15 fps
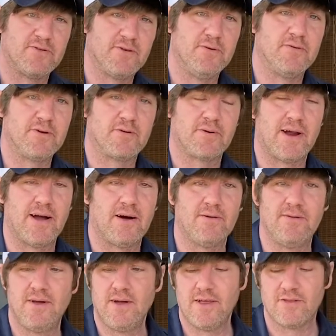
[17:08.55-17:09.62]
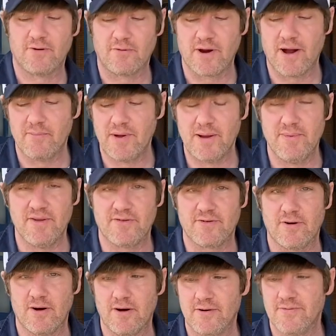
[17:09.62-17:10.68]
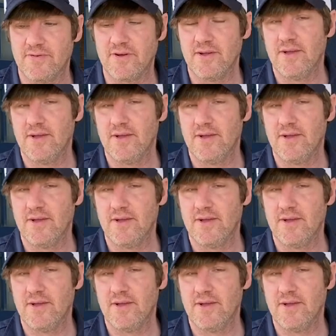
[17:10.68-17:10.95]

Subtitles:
to the ground. The ground may be soft.